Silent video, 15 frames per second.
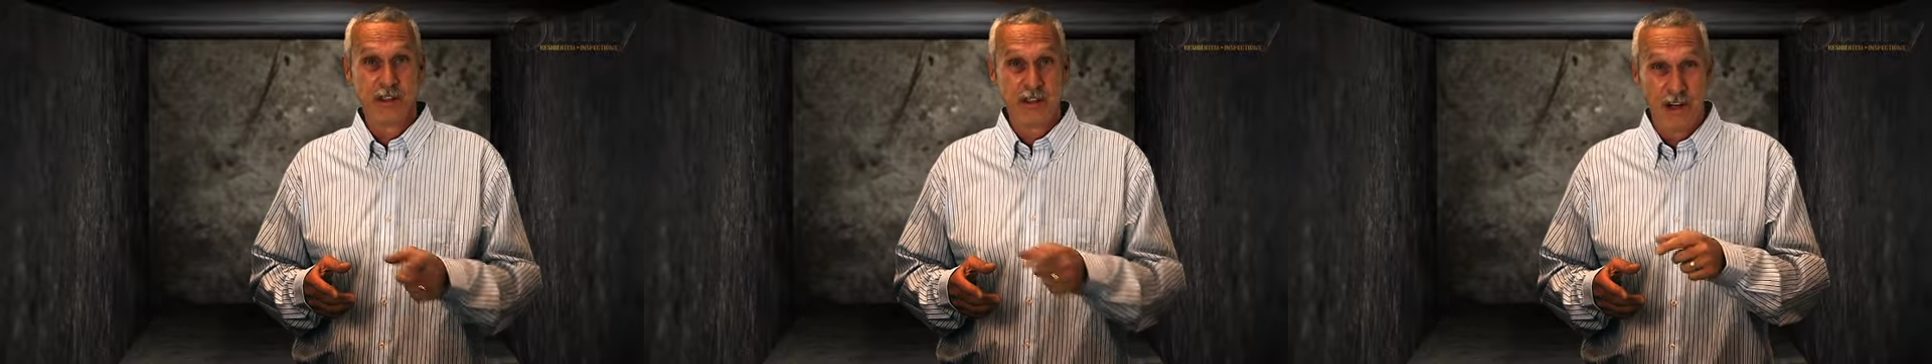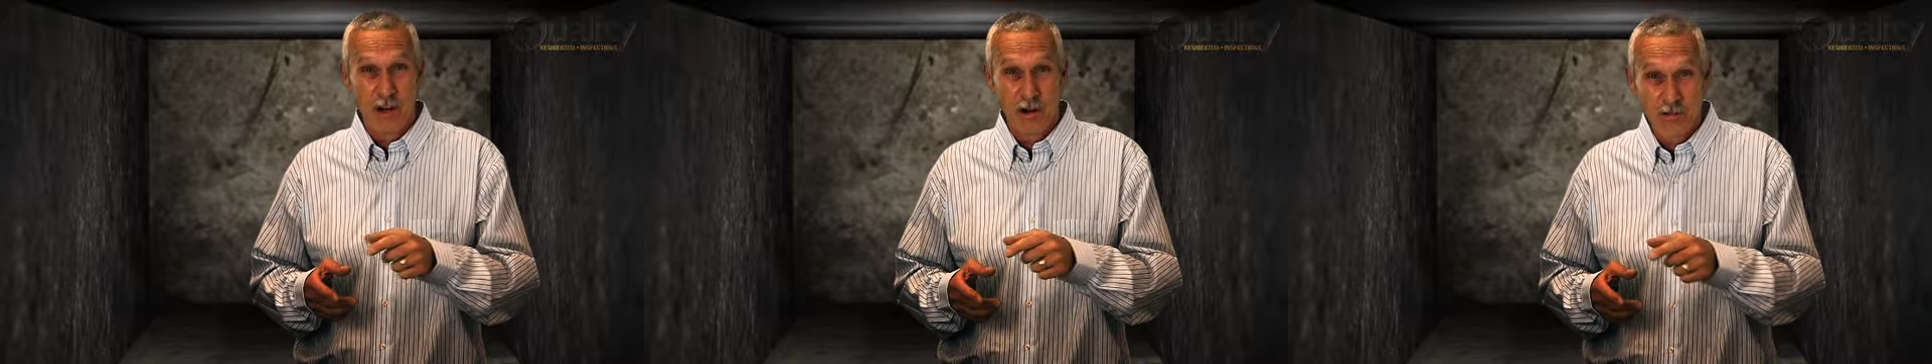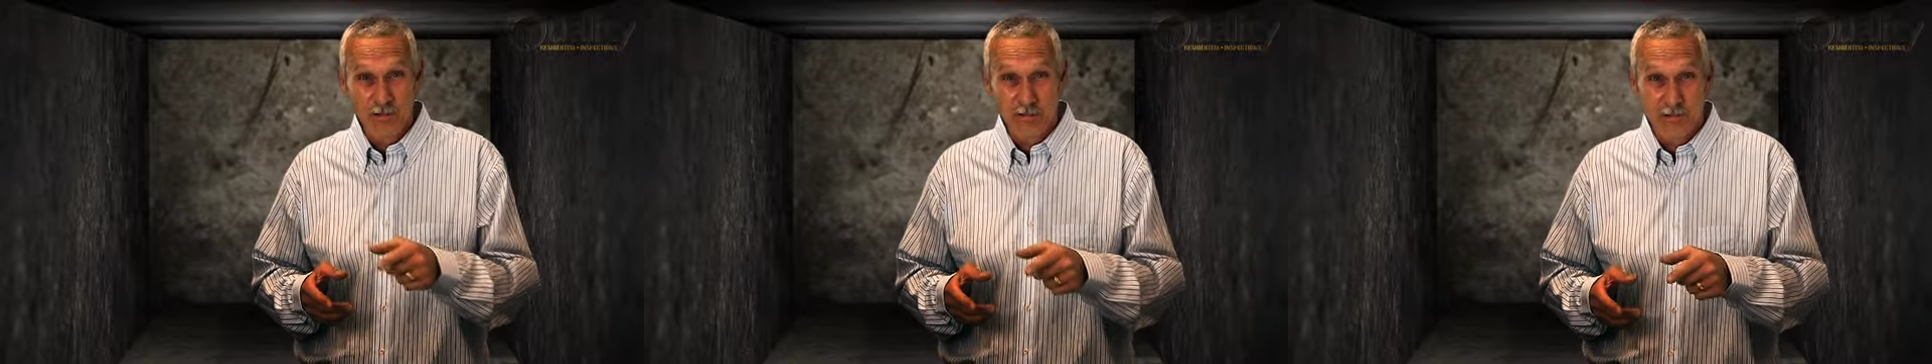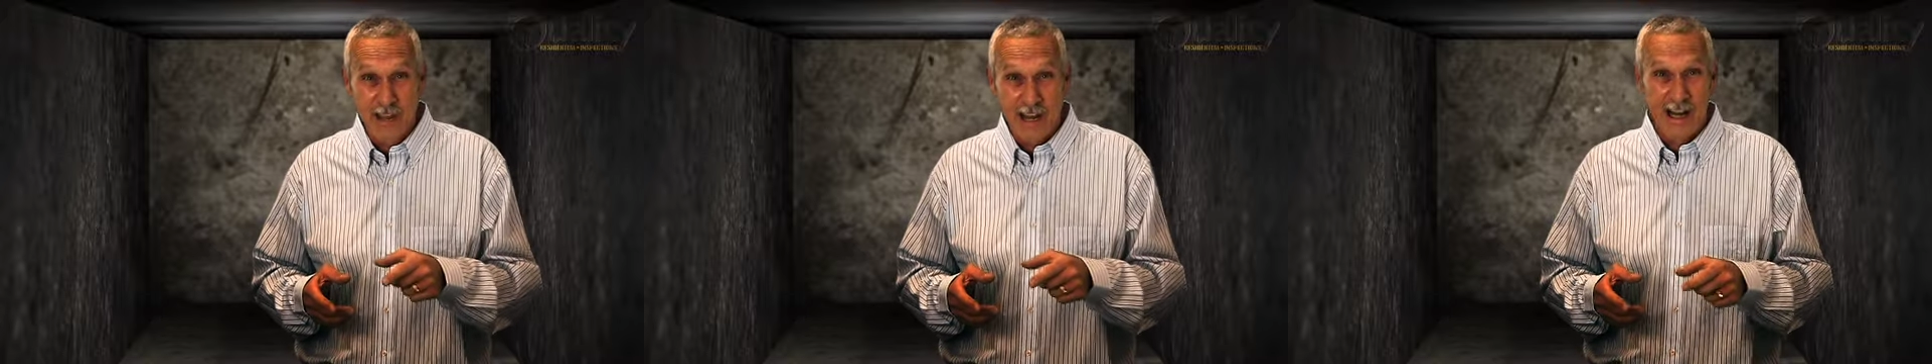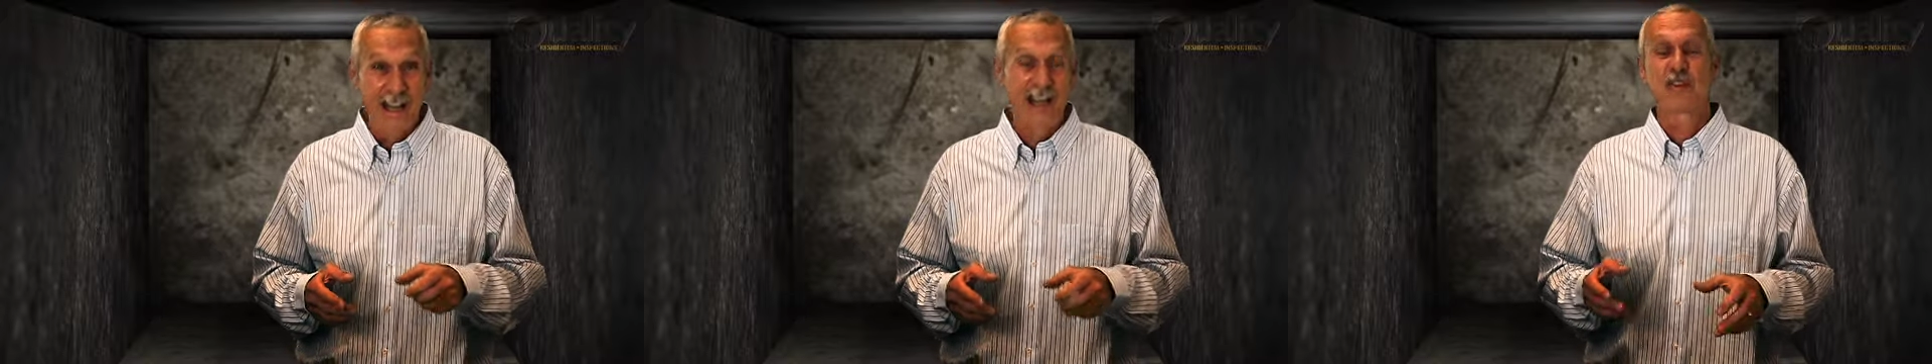
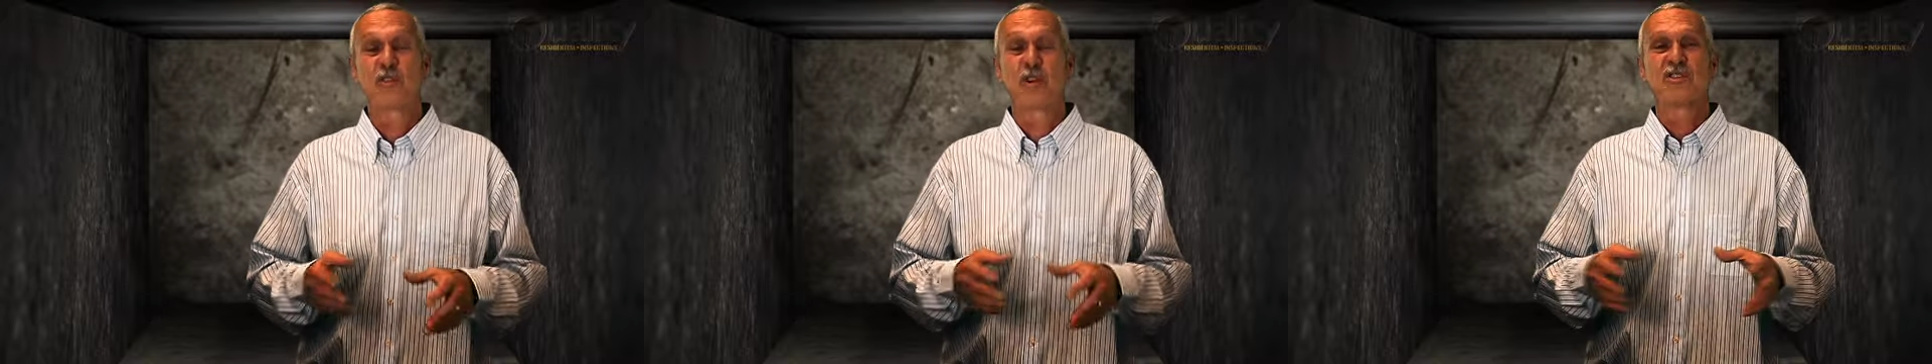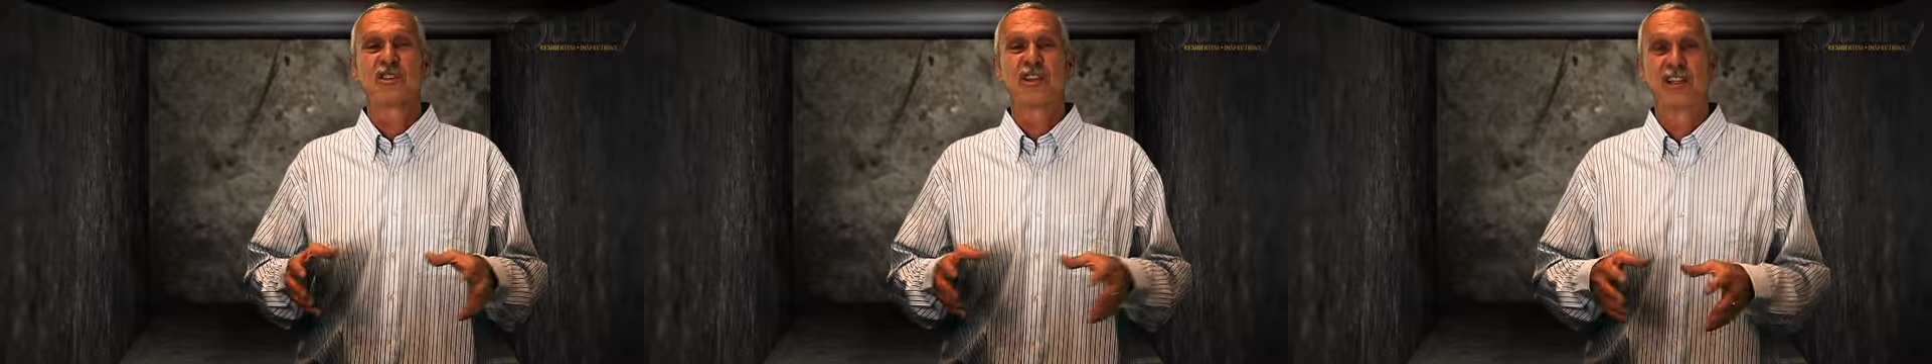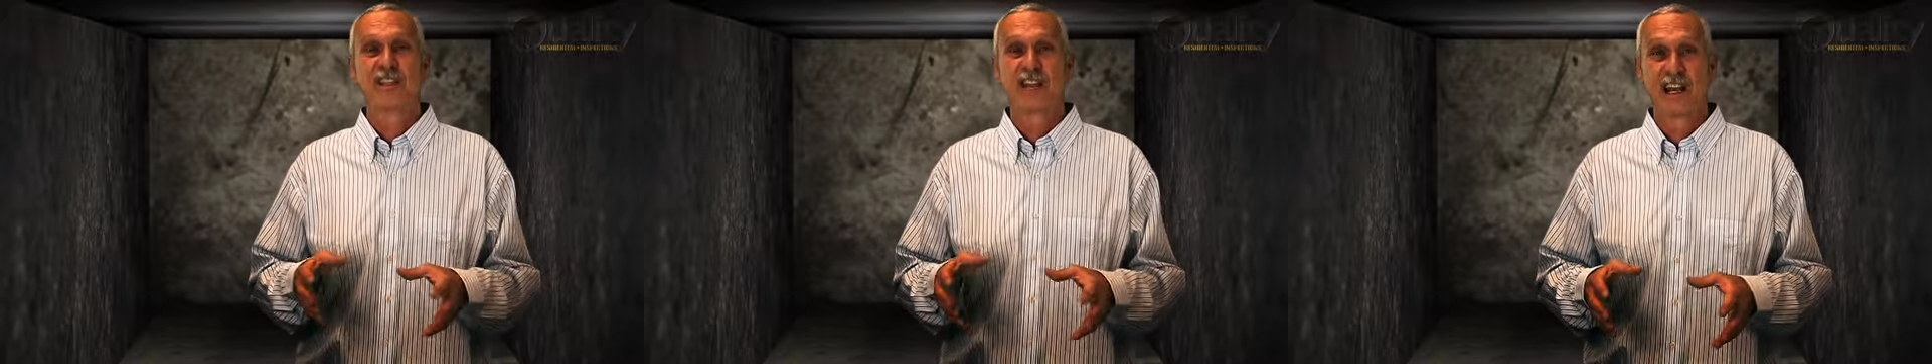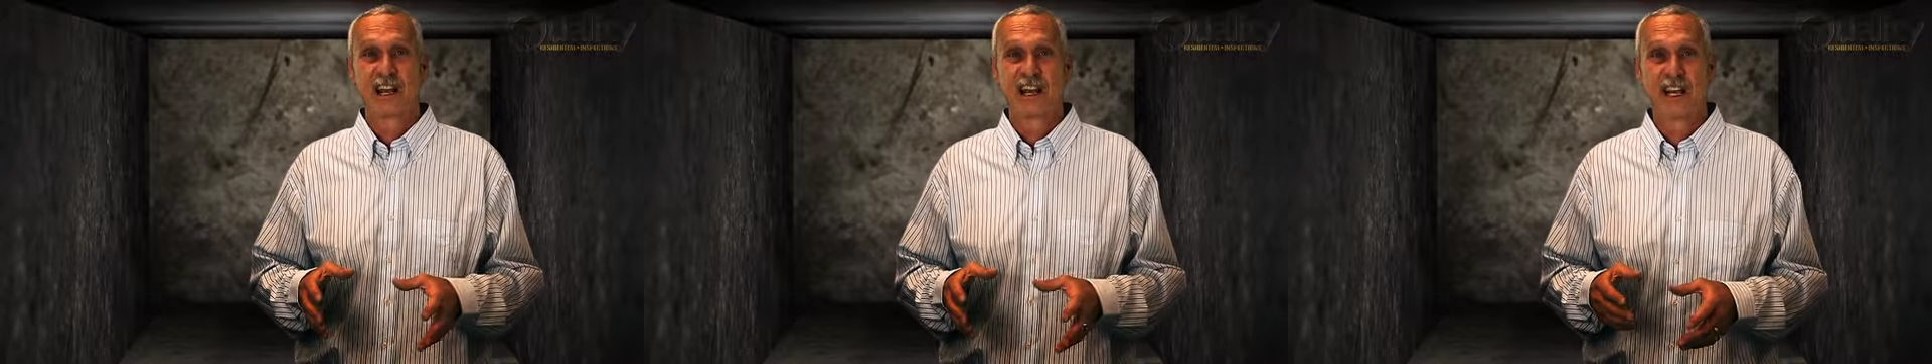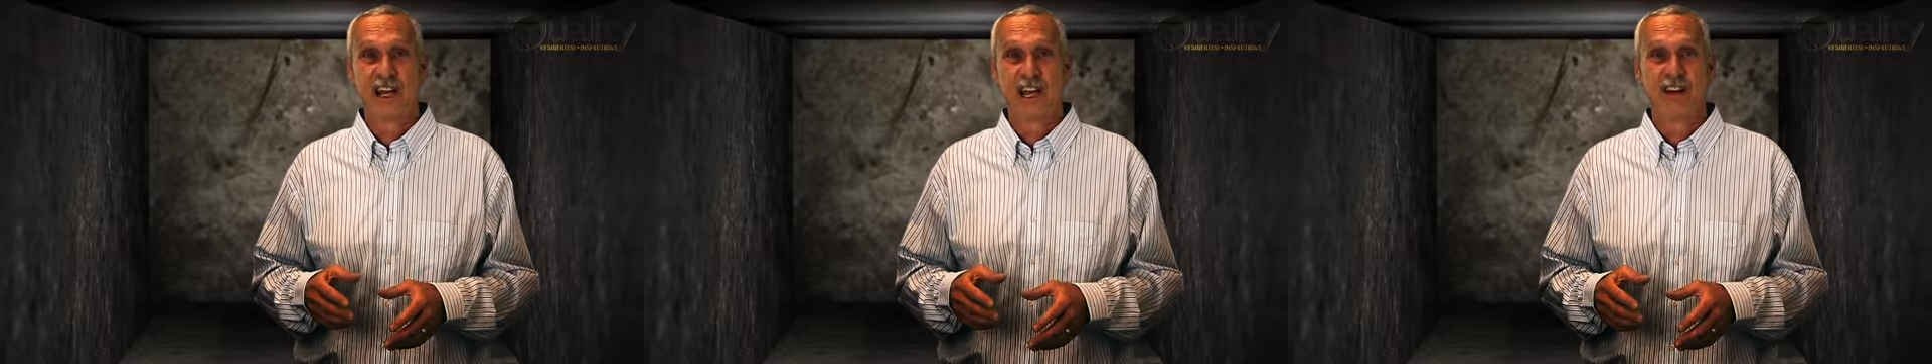that electricity thing
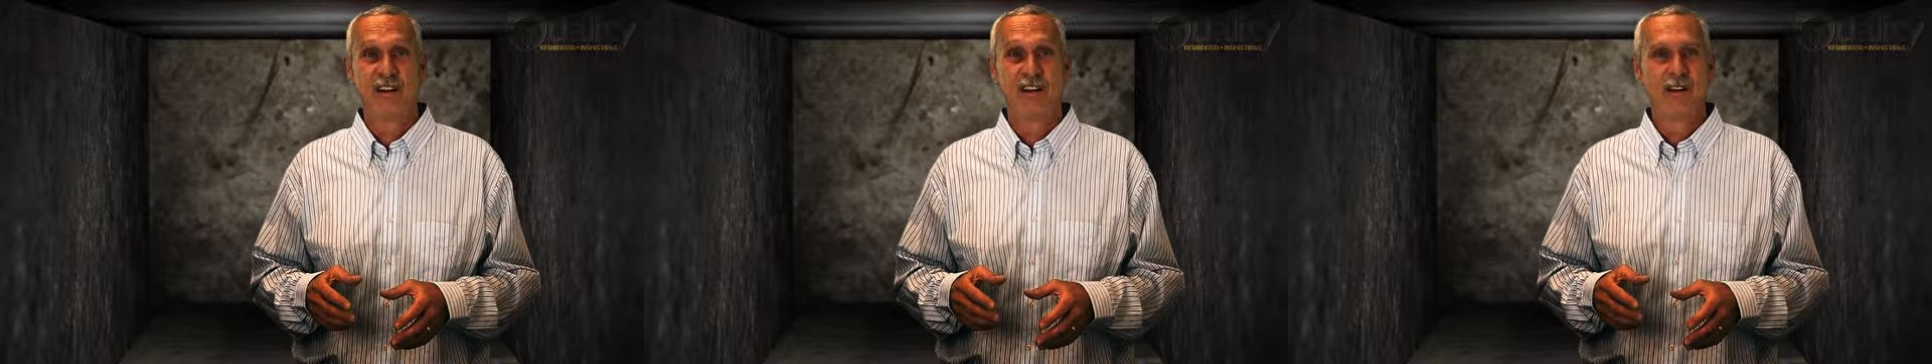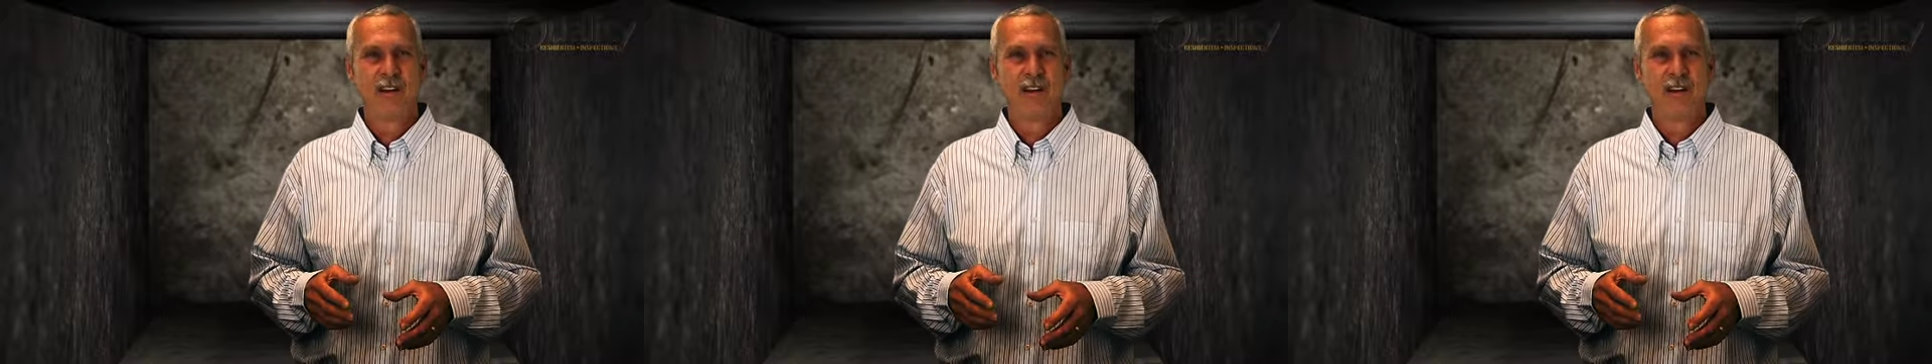again.